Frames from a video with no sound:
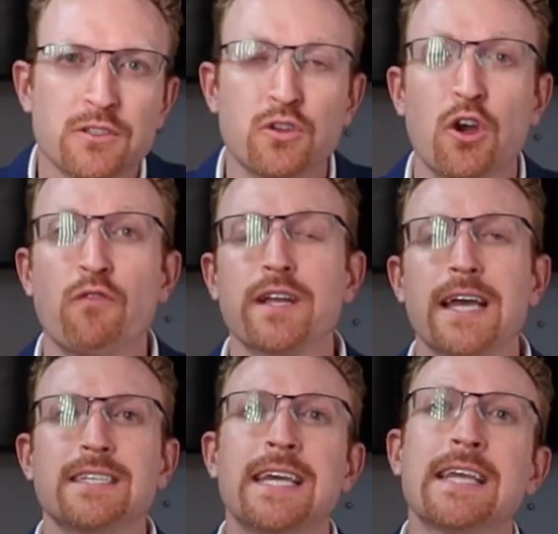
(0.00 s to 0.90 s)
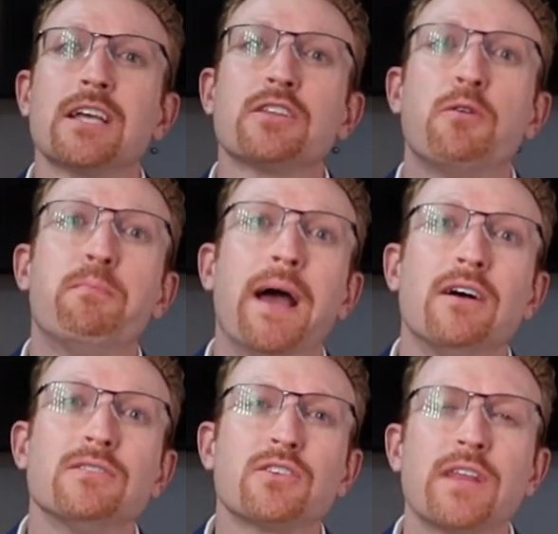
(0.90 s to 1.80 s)
So don't forget to hit the little
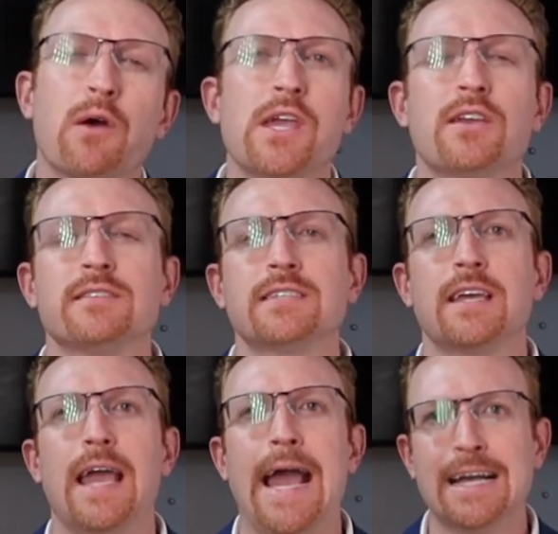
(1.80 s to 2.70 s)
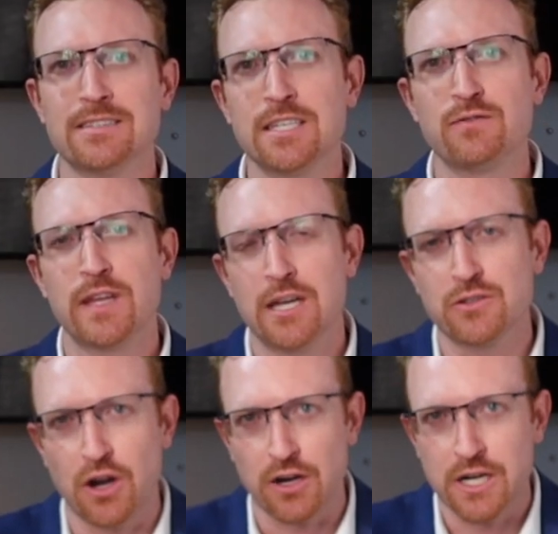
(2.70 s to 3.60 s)
bell so that way you can see as these
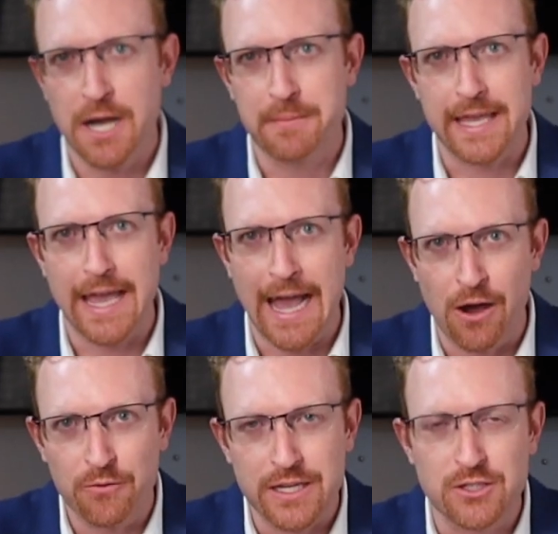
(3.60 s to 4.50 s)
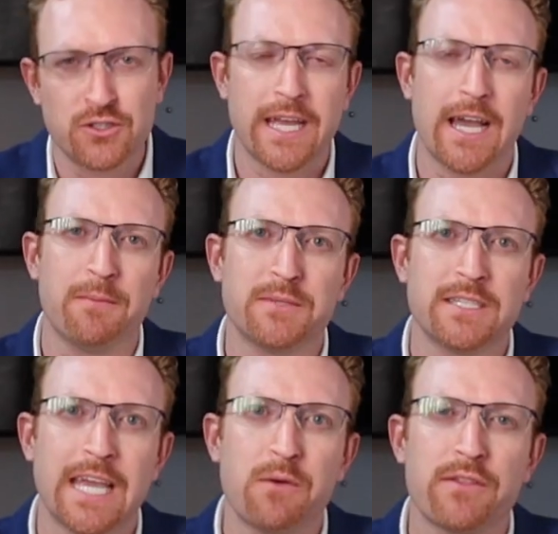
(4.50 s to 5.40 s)
videos are coming out that you stay up to
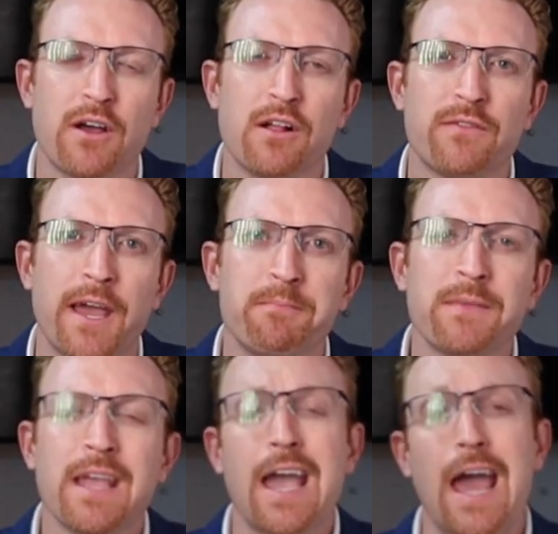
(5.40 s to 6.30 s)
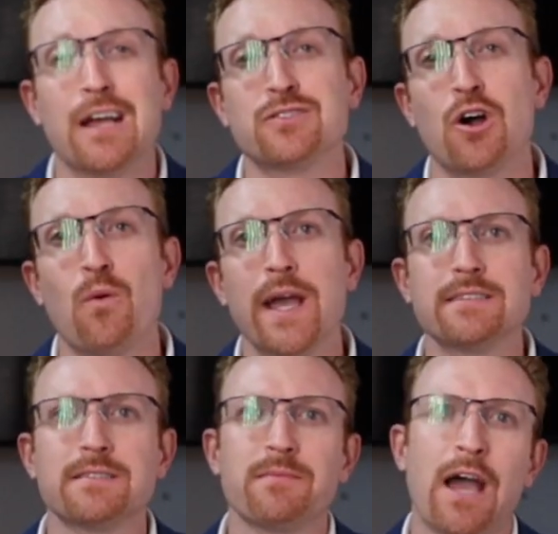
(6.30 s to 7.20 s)
date with all of them. And as
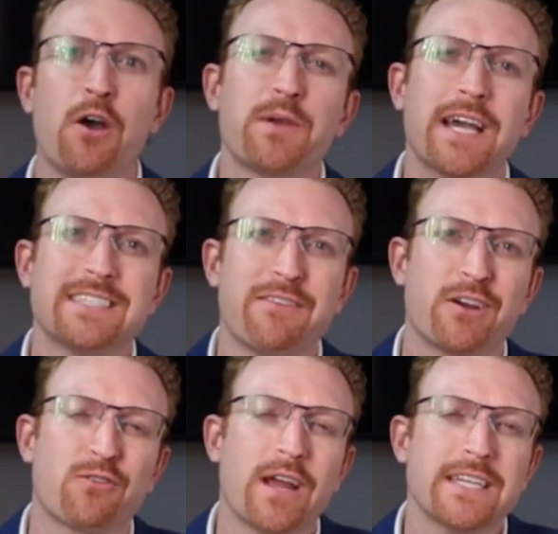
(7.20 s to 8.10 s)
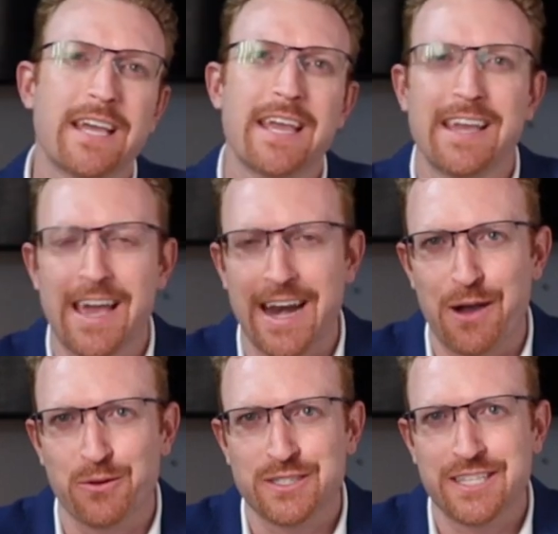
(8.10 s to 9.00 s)
always, I hope you guys have a great day, and I
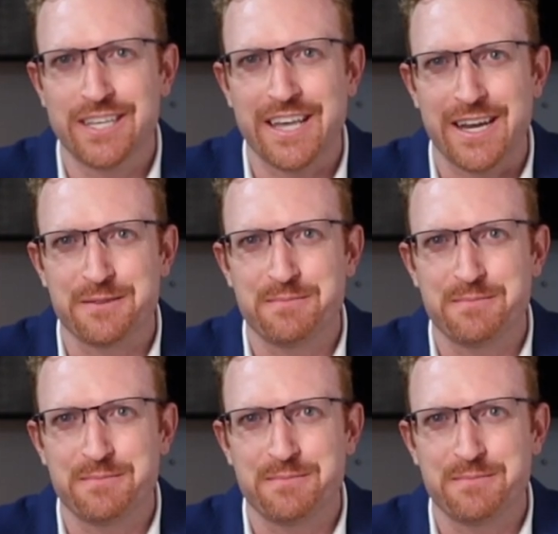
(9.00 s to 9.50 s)
will see you later.